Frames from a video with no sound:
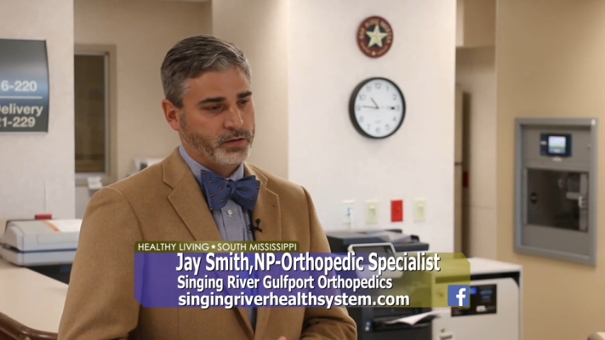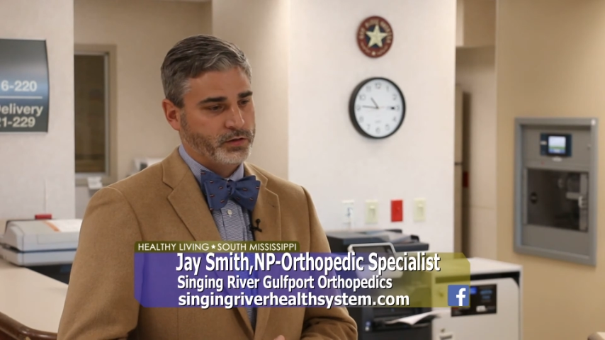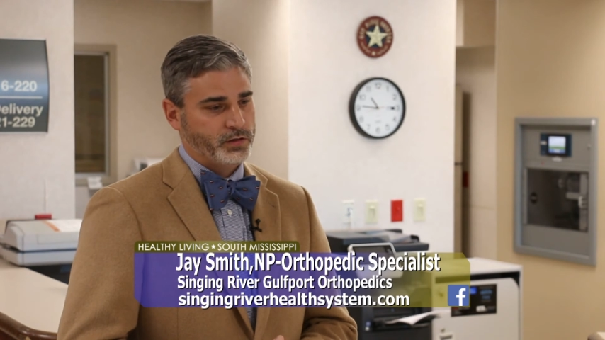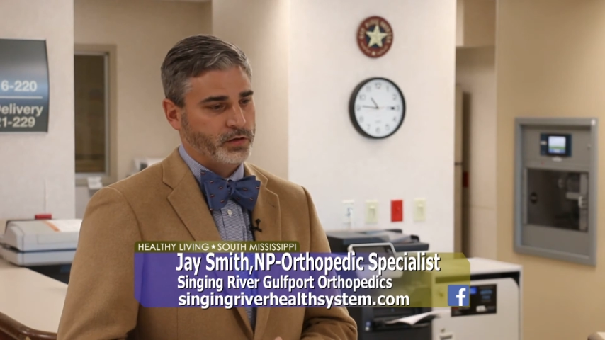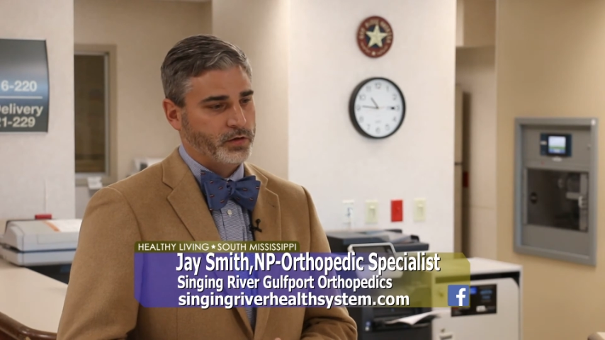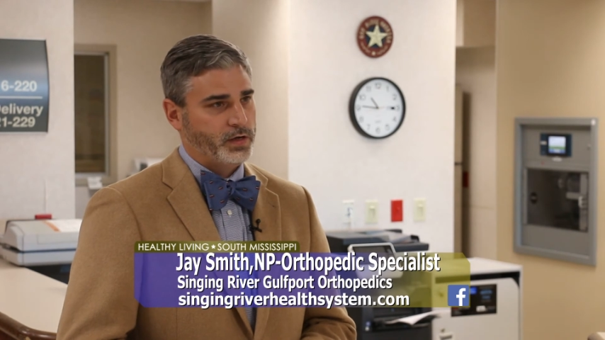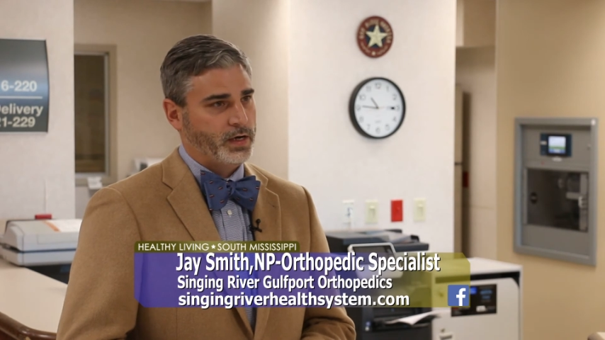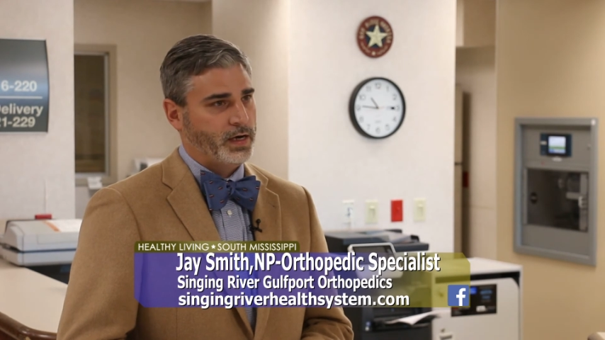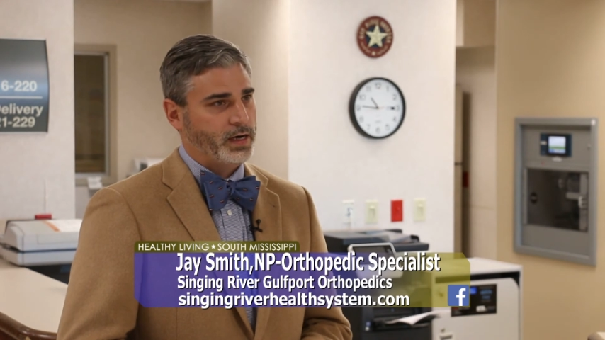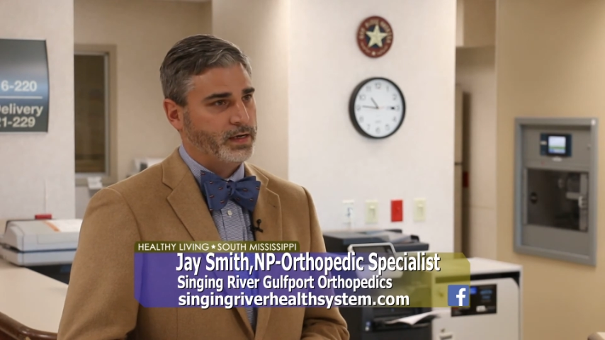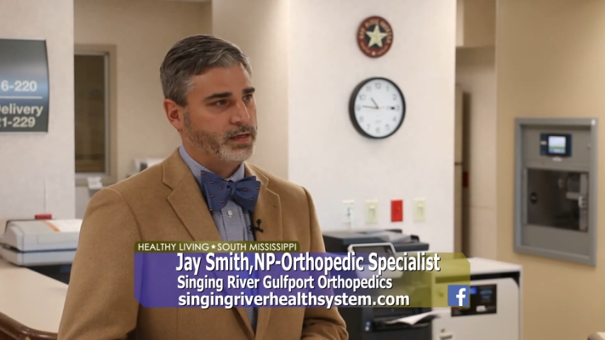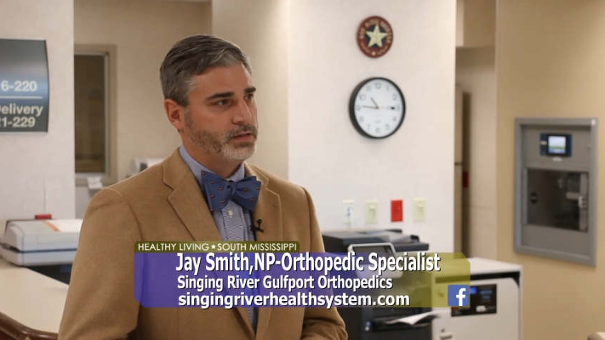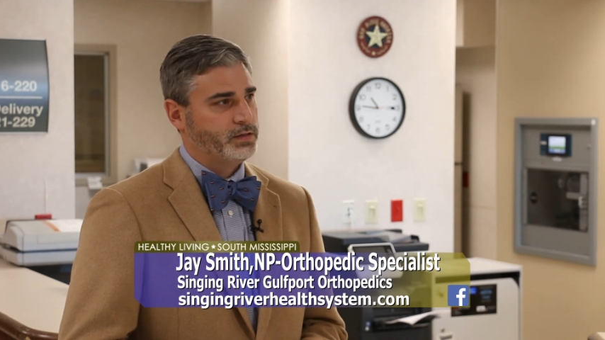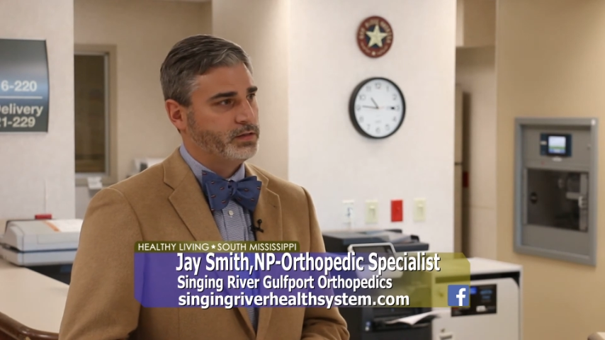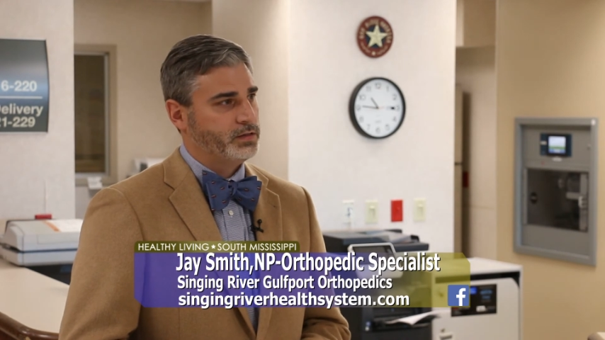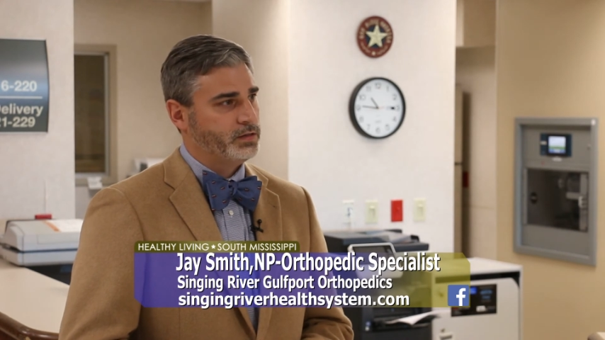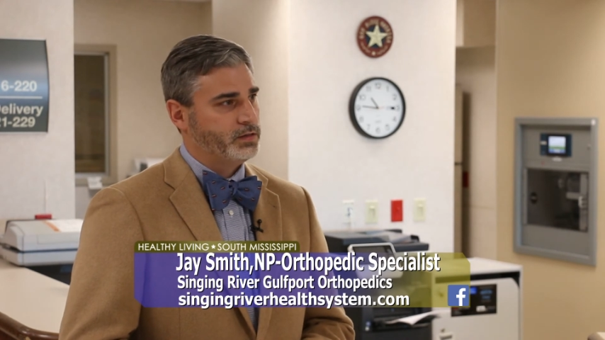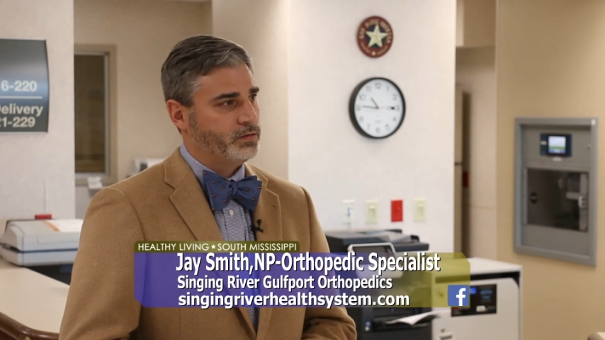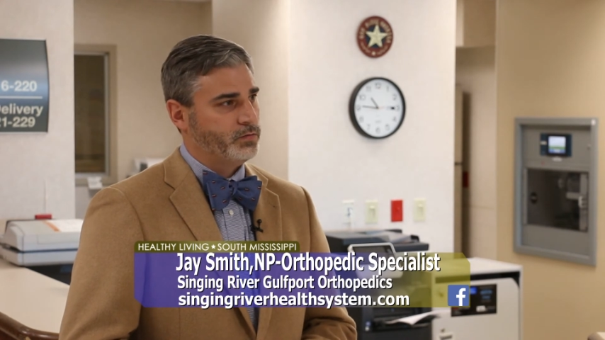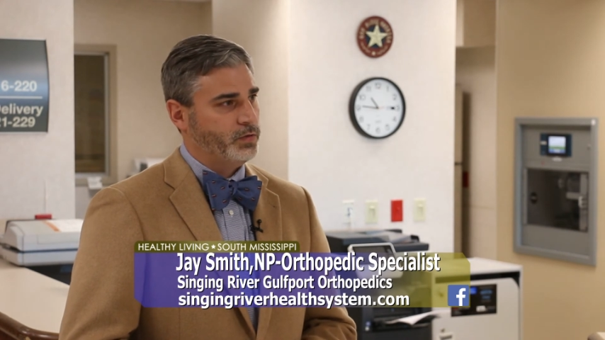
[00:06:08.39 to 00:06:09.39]
Joe
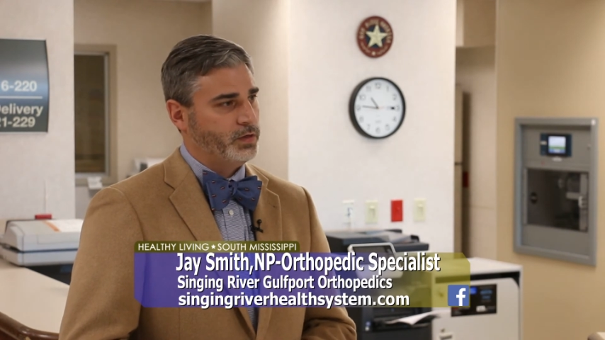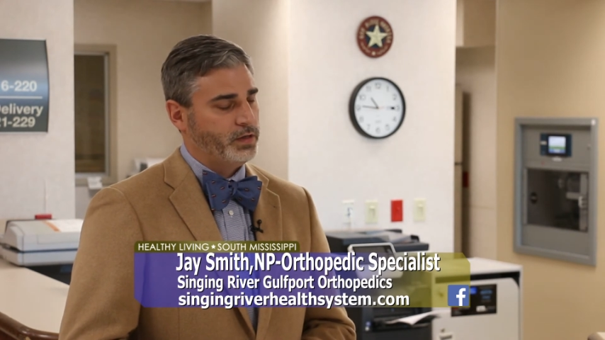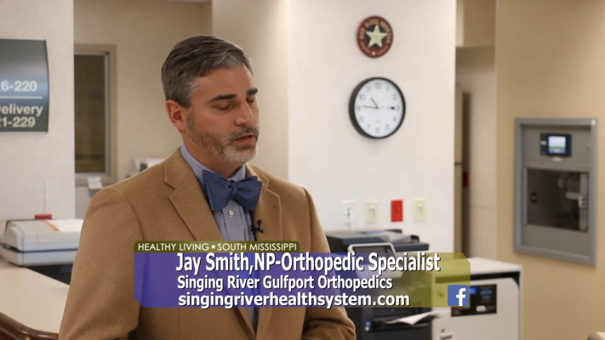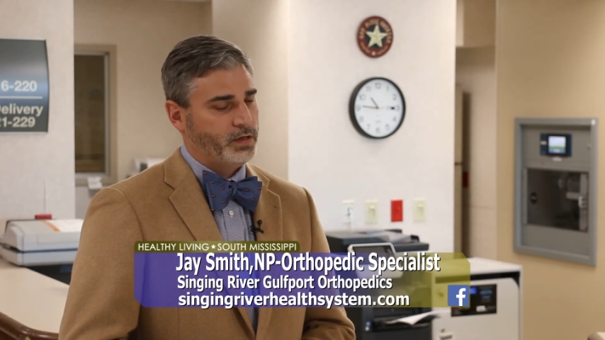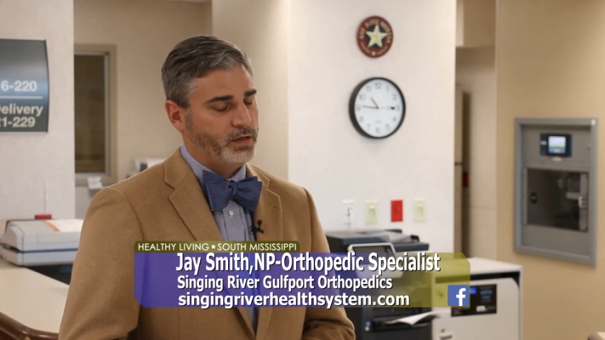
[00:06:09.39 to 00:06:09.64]
Cox with